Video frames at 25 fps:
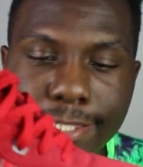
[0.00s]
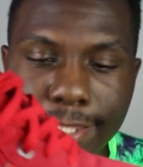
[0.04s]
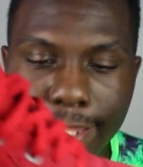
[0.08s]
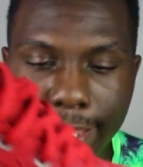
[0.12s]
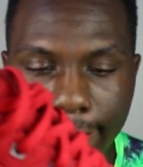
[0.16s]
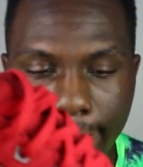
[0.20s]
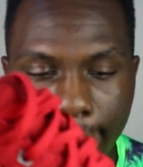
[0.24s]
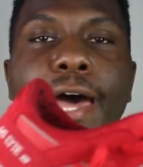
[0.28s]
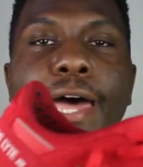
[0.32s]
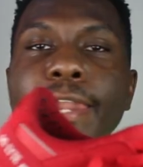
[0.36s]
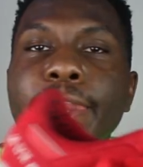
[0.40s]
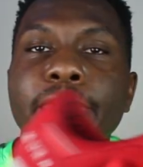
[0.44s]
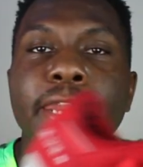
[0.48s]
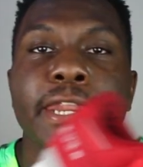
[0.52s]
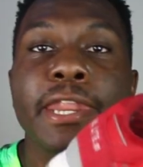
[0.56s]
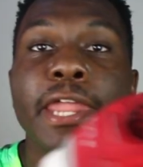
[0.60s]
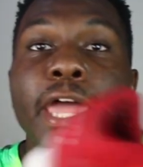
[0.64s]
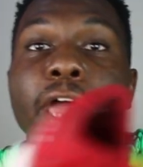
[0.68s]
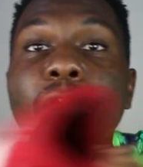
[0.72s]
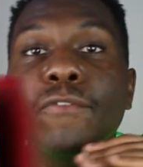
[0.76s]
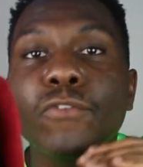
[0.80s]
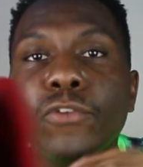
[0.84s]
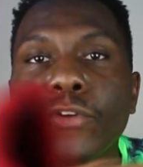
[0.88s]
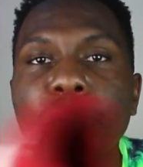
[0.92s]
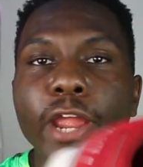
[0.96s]
Like, I
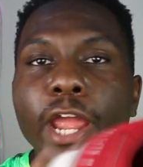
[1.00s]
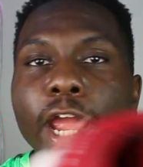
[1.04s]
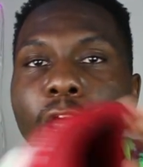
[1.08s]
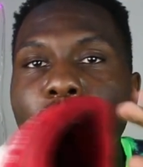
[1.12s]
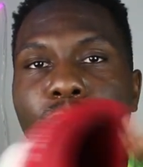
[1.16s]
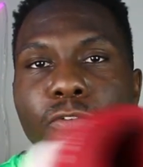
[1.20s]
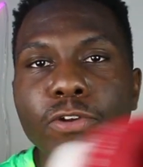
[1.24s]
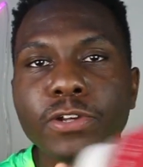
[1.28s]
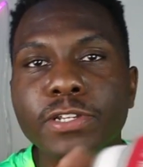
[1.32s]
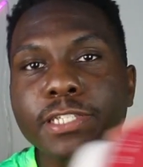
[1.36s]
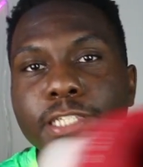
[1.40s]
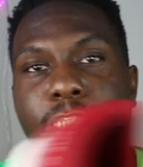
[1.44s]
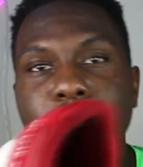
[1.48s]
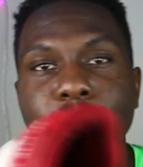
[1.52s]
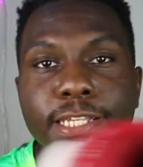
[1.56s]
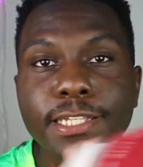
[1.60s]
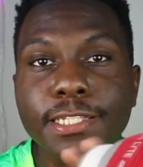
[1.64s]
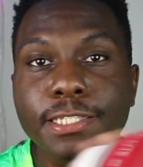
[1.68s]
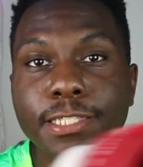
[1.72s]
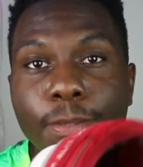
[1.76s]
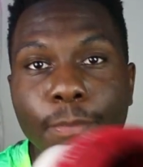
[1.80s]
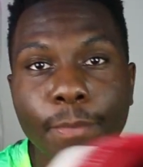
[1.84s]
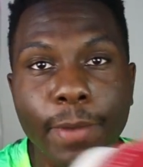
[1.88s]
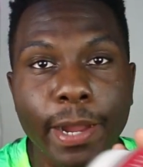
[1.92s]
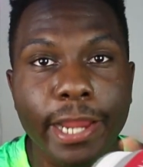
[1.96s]
never ever seen
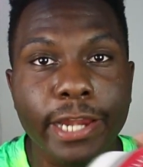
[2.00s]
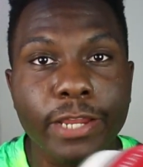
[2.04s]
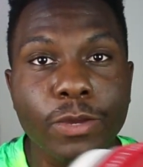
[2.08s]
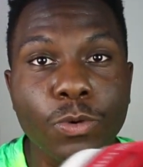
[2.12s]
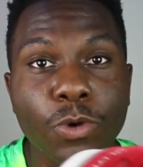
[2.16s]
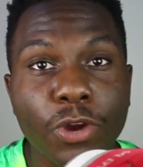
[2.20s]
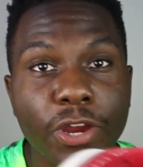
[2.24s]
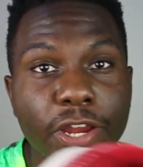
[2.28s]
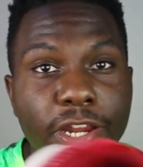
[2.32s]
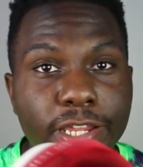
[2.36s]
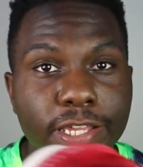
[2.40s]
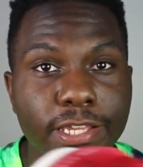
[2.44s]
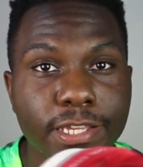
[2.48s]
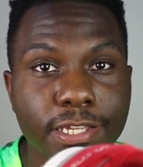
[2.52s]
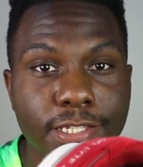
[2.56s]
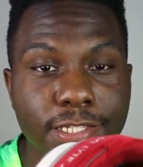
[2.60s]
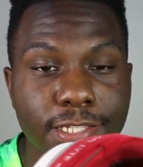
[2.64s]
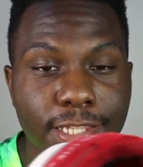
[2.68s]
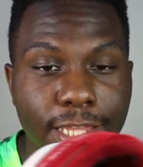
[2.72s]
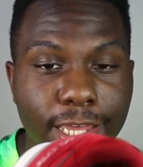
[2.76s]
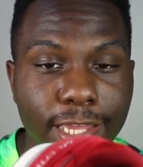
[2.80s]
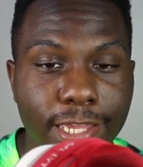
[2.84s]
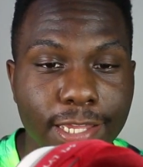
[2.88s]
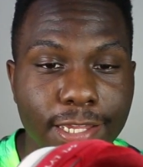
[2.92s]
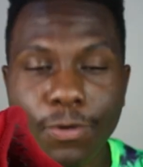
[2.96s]
somebody wear these.
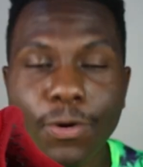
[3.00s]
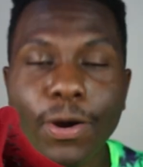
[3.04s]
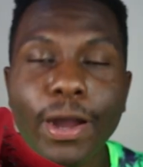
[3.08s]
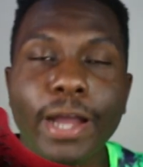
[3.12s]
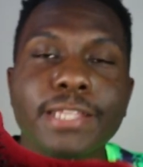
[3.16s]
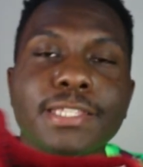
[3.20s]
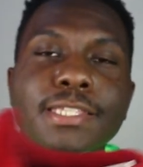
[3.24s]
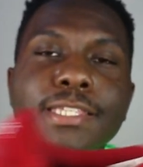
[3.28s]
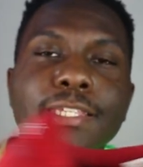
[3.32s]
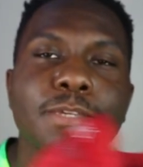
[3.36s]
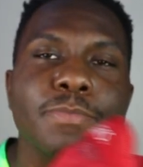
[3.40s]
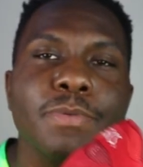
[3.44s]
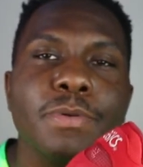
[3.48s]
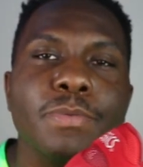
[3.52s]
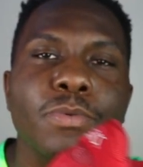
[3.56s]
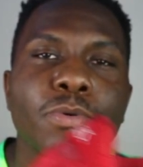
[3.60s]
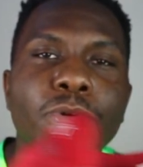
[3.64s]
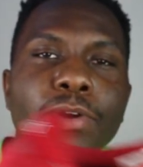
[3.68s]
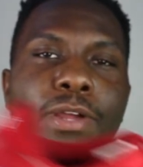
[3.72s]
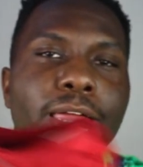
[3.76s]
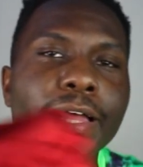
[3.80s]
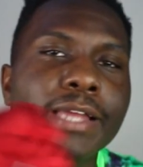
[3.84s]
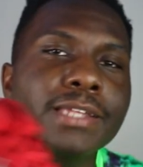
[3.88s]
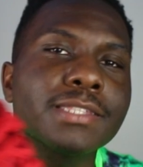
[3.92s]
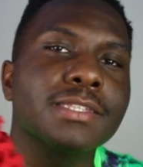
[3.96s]
Like, well, I seen people
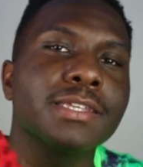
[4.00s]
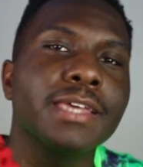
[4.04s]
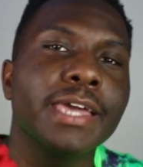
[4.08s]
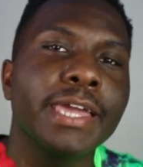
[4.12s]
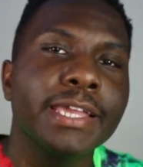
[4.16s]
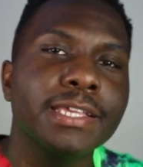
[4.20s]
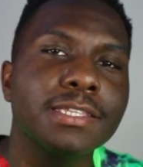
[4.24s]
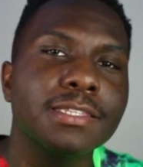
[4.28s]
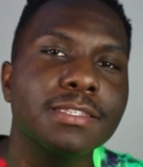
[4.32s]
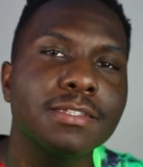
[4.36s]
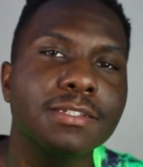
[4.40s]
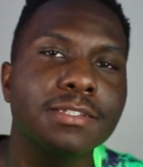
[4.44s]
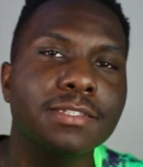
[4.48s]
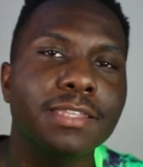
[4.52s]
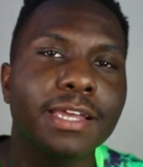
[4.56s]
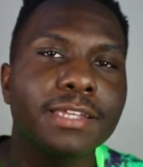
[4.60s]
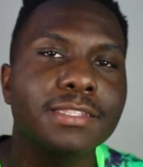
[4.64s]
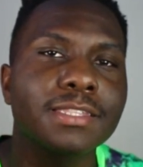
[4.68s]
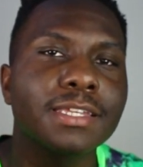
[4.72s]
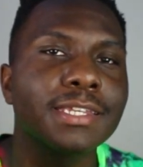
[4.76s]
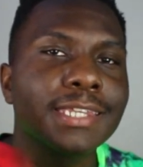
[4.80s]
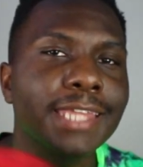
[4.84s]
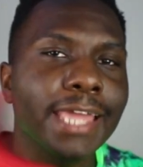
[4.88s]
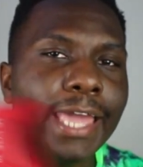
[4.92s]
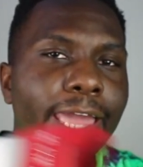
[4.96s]
wear like the Asics, like
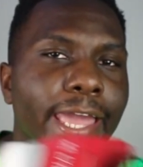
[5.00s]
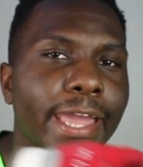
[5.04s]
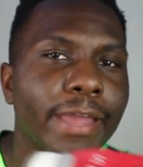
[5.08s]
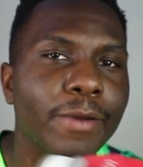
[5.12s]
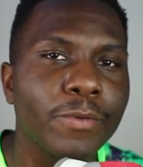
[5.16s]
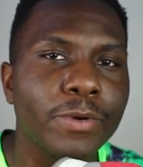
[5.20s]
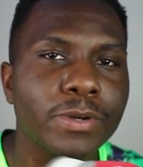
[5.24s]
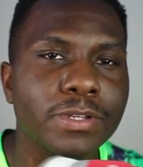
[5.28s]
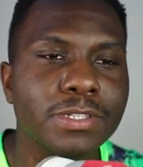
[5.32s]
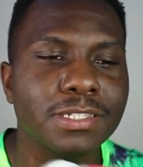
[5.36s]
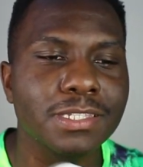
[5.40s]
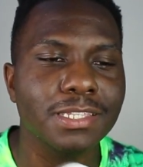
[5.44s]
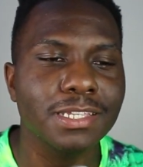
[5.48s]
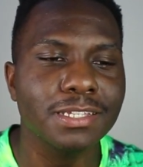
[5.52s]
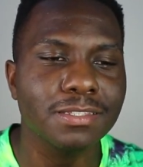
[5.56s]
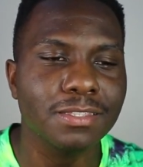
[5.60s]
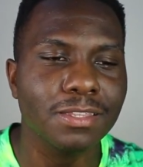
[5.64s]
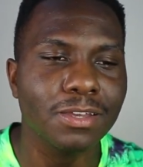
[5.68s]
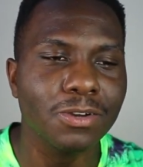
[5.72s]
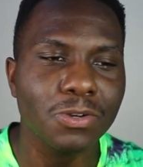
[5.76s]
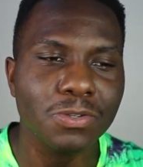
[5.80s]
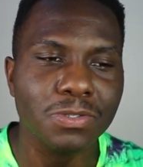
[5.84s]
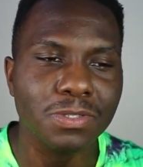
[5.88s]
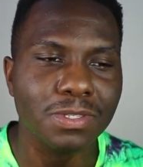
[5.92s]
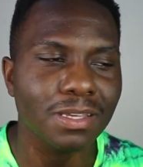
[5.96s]
the dad ones, that
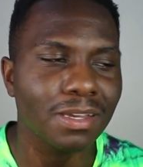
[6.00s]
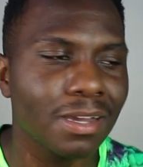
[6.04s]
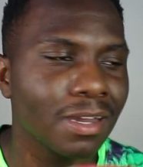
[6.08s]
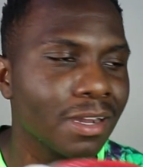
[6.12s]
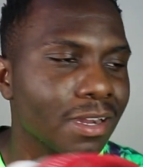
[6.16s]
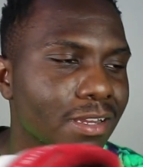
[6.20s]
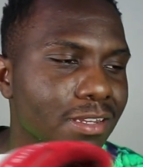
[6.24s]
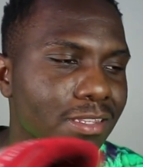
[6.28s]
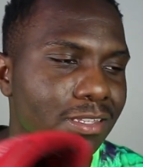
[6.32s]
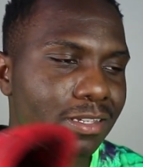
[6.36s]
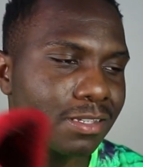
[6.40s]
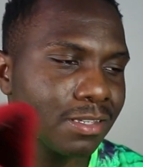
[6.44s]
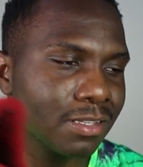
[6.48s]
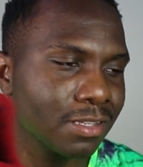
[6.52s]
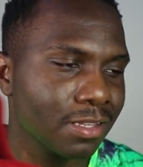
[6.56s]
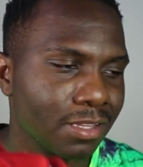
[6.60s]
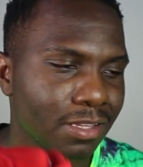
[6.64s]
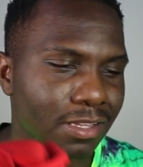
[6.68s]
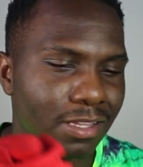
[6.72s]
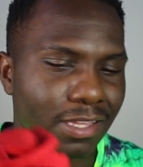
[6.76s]
those ugly